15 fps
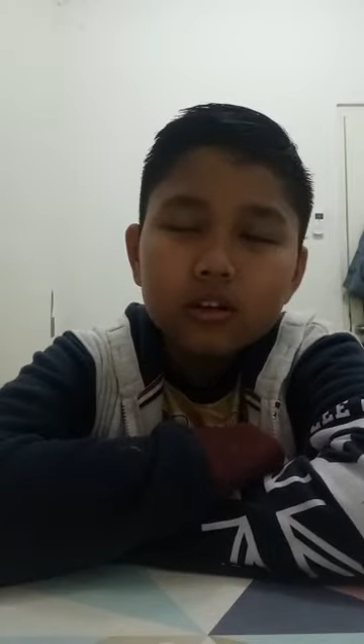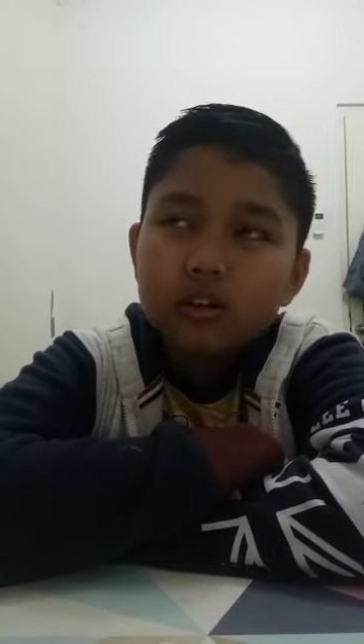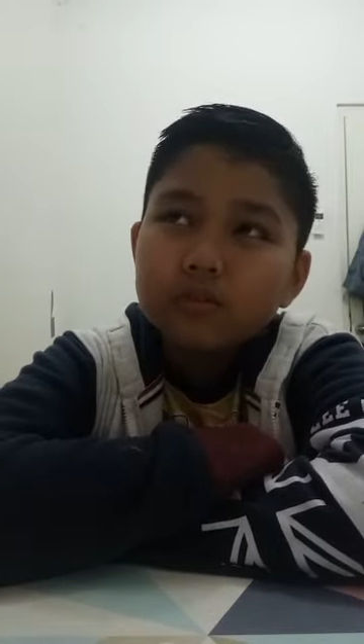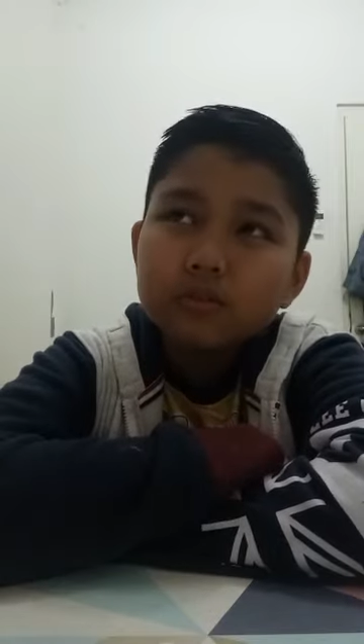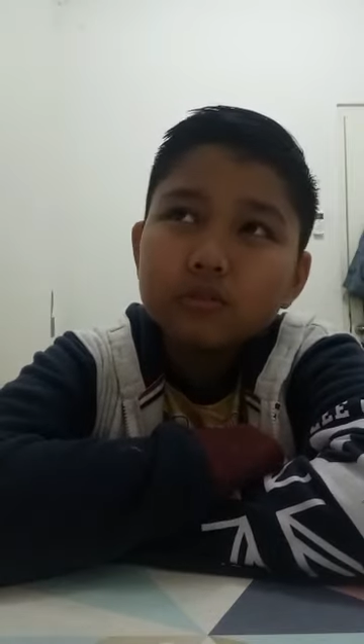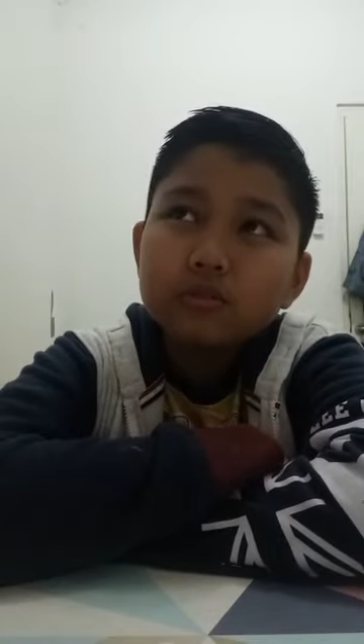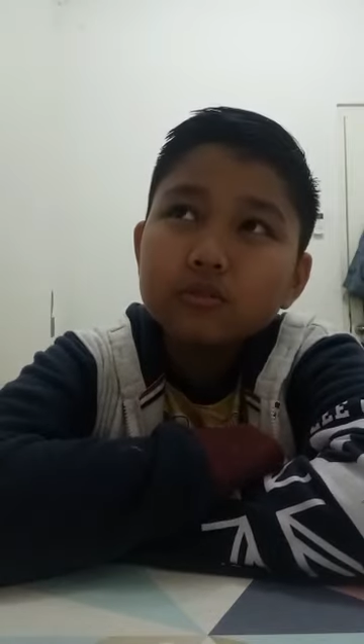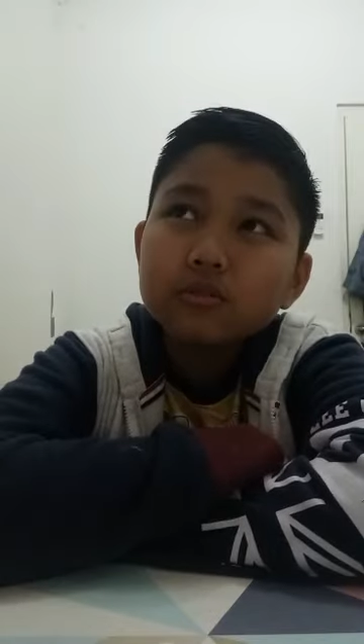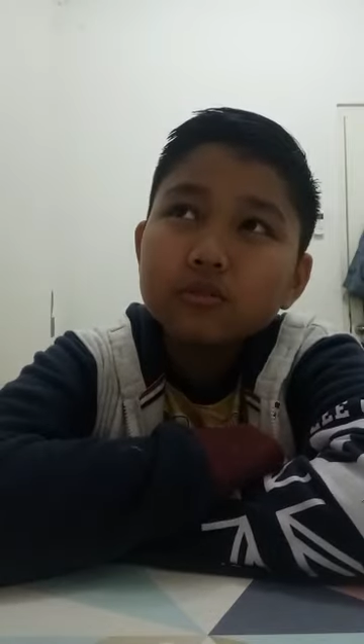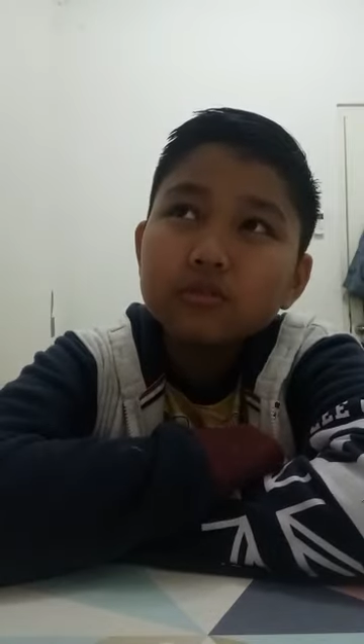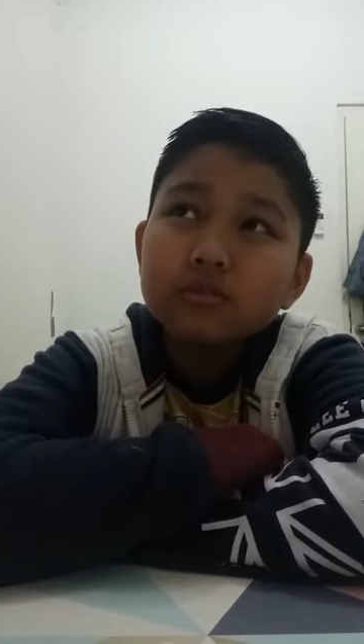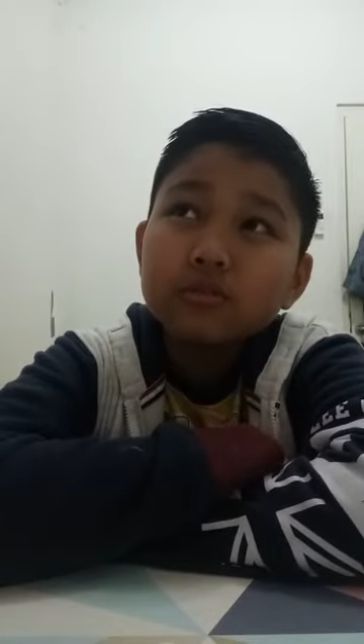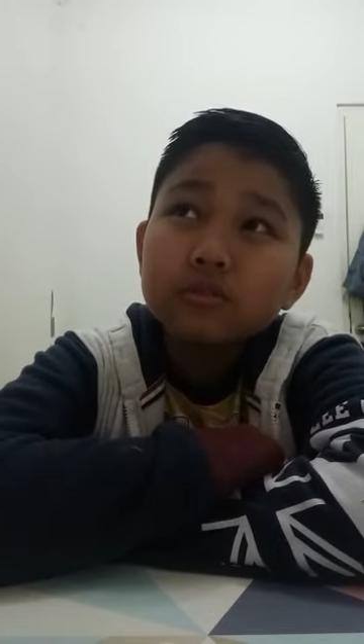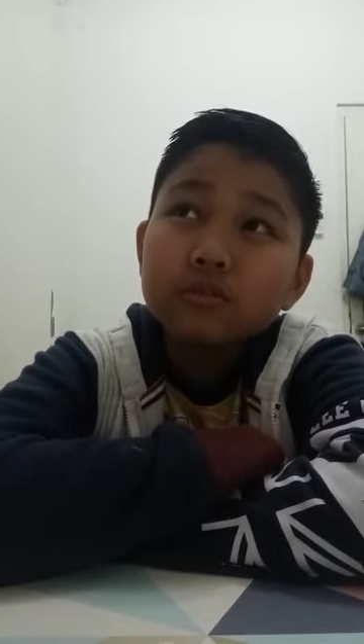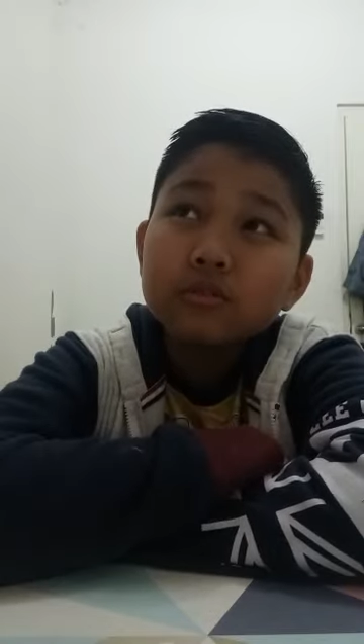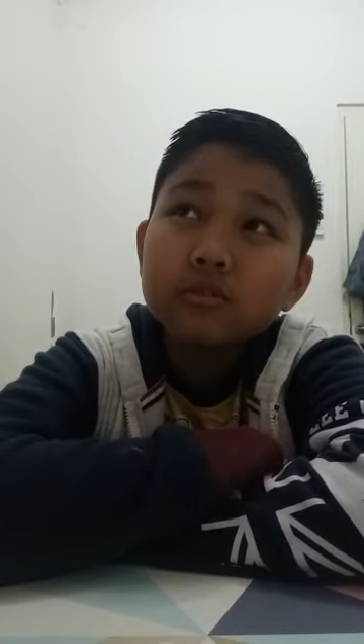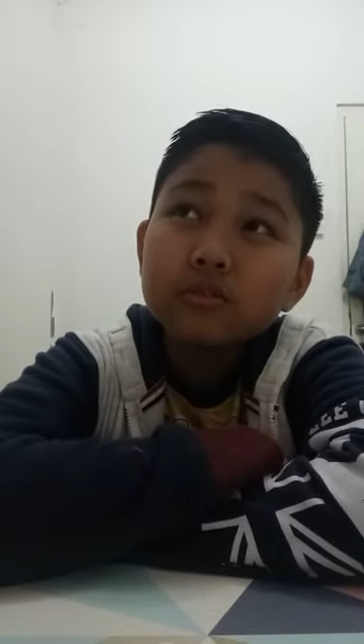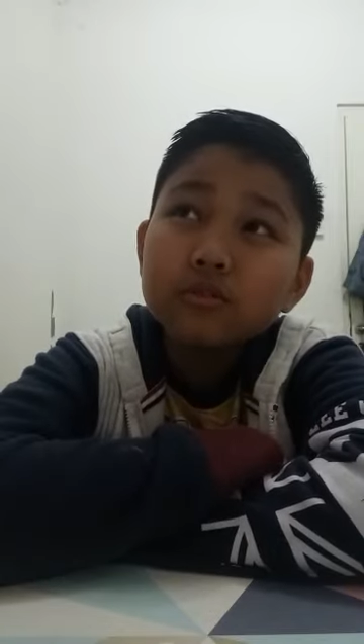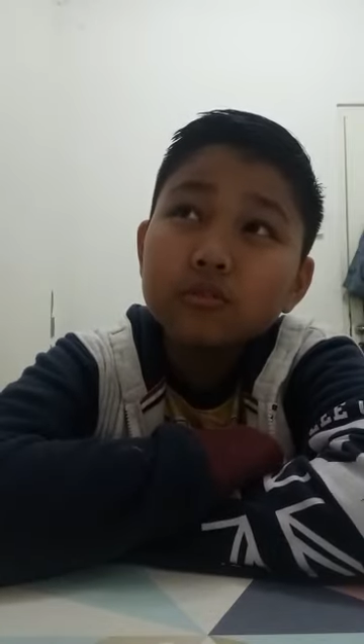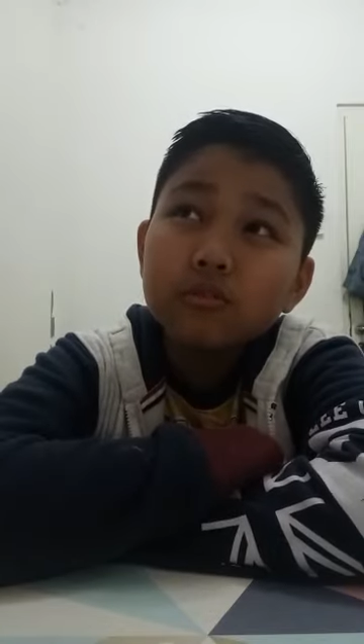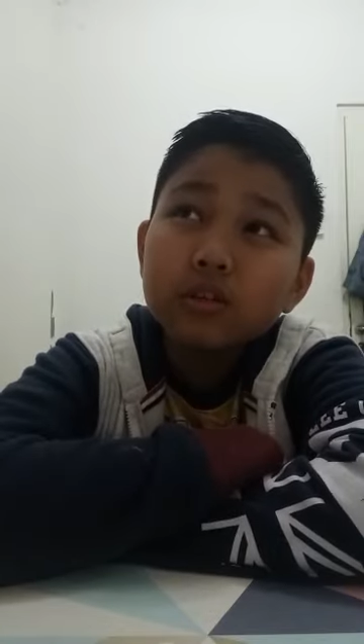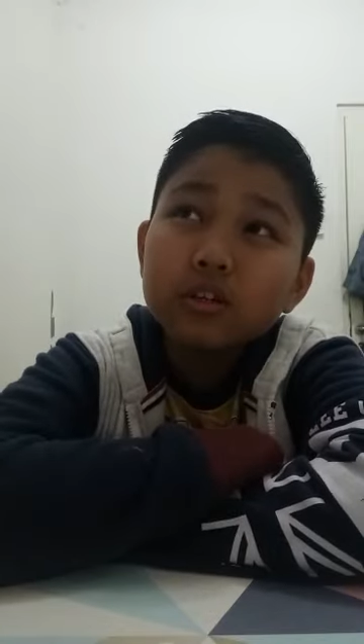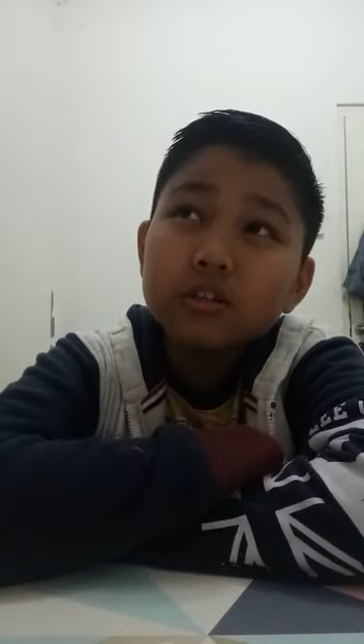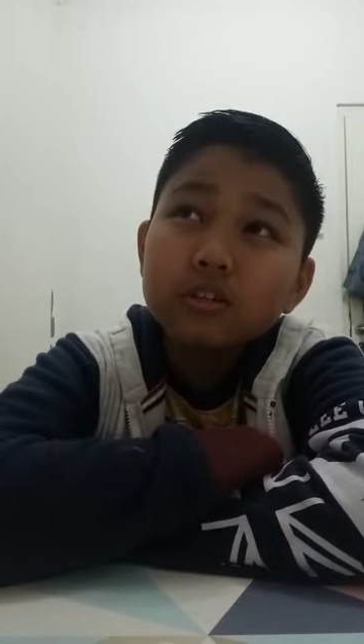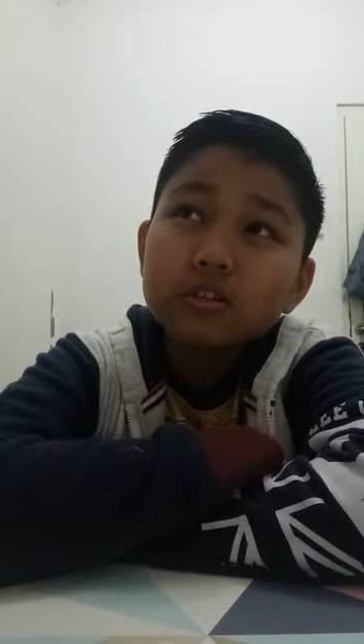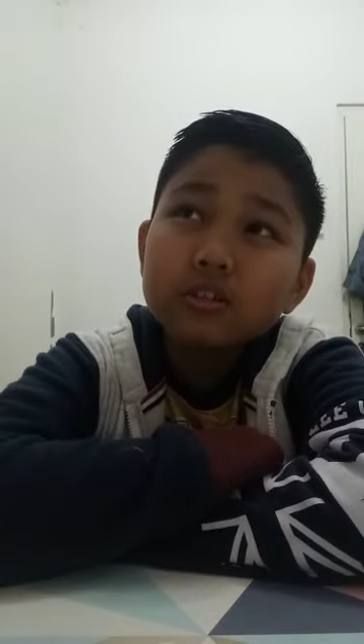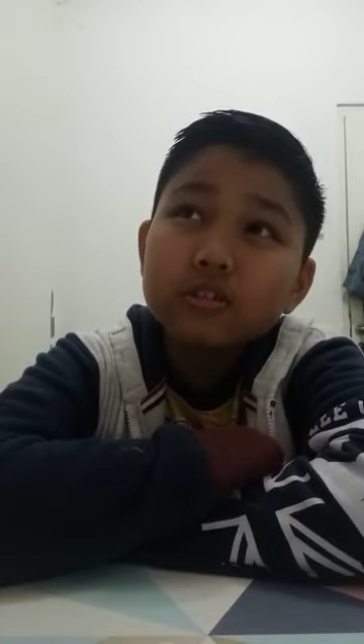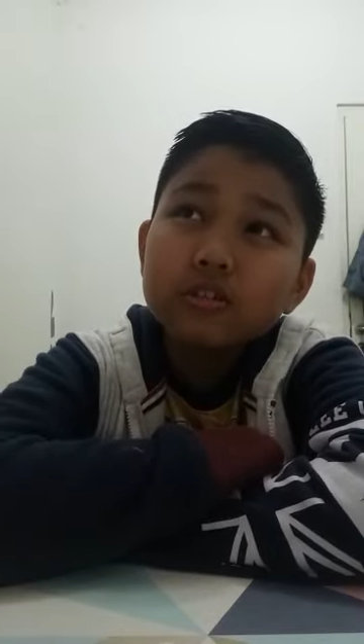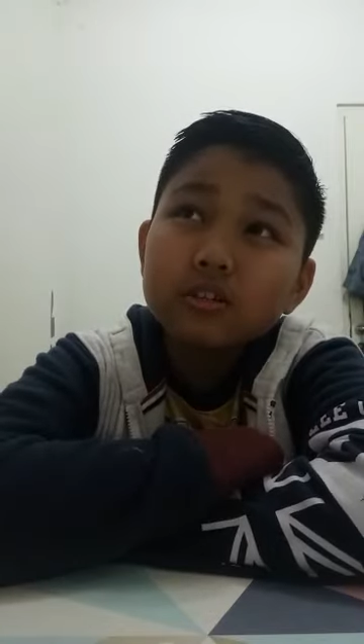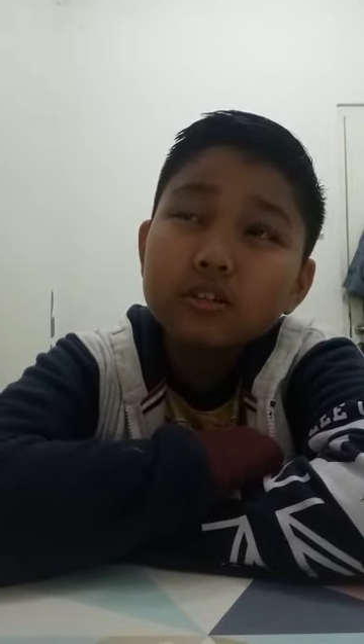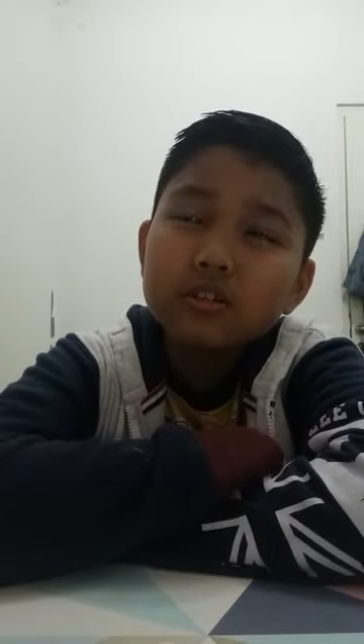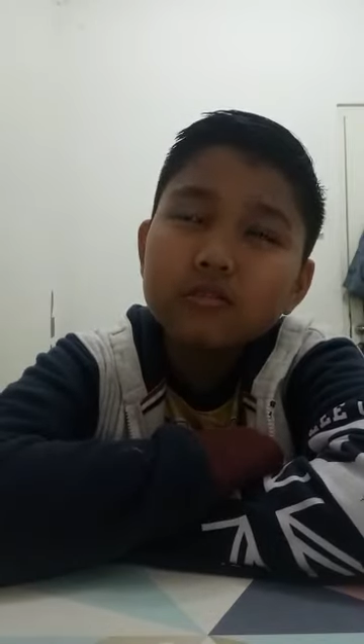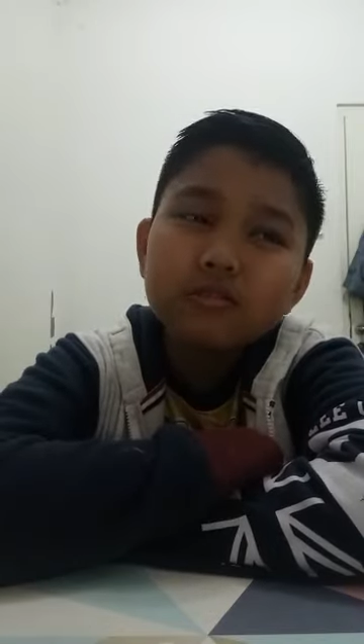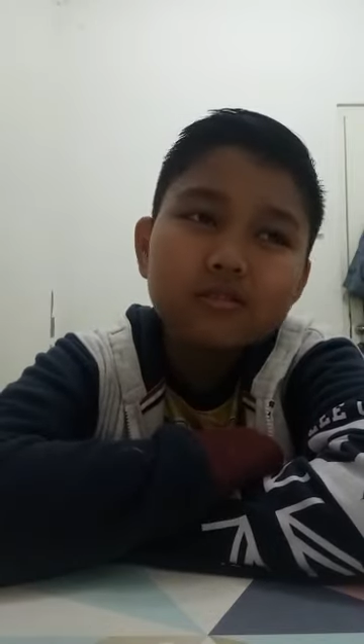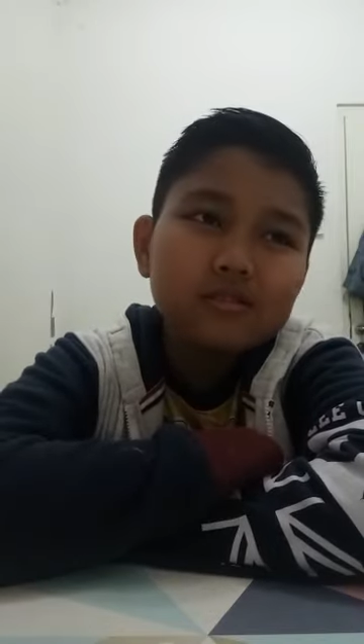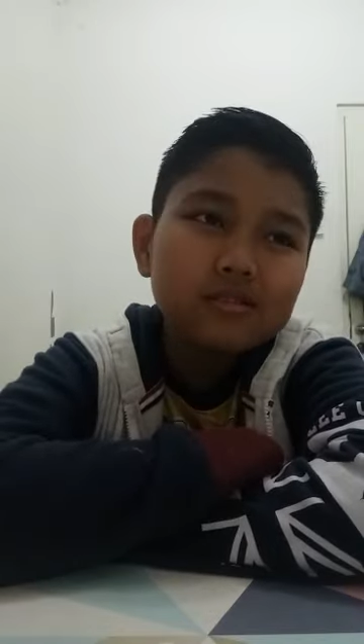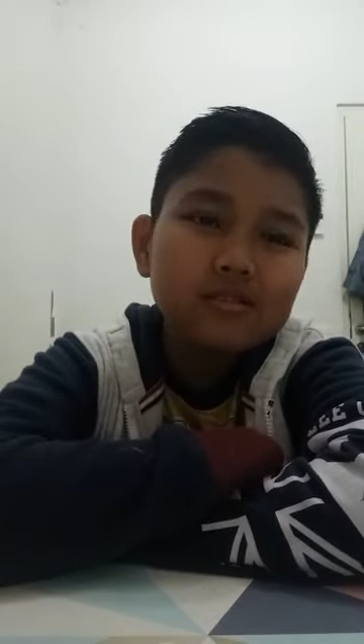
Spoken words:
I'm so wanted to know.